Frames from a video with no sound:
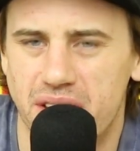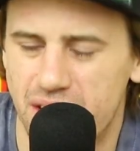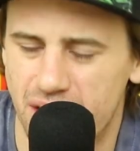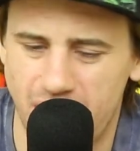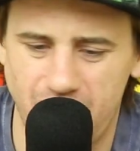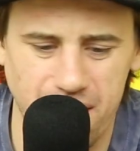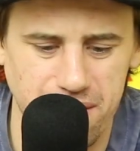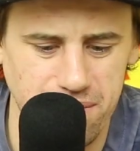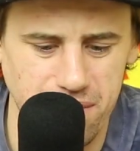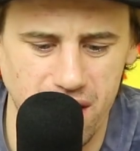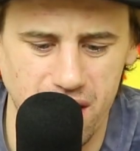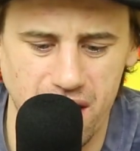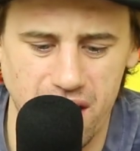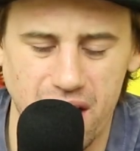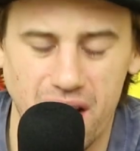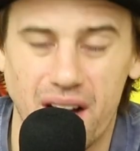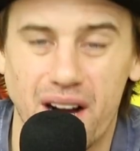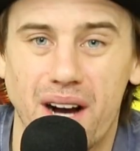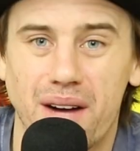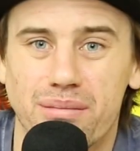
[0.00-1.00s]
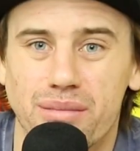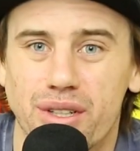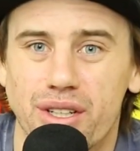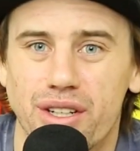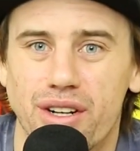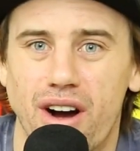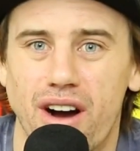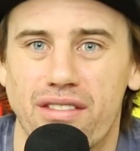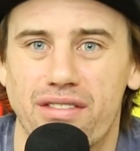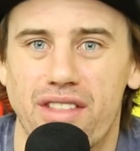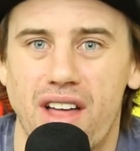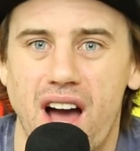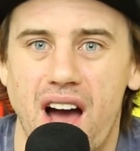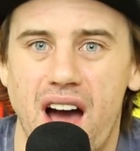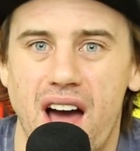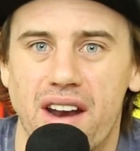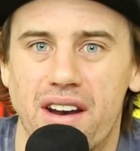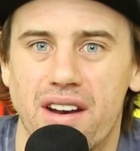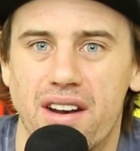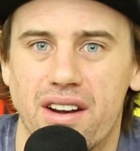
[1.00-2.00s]
I'm good off
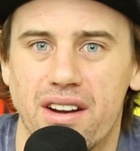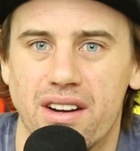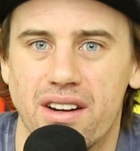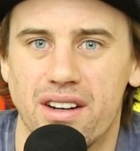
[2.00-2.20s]
that.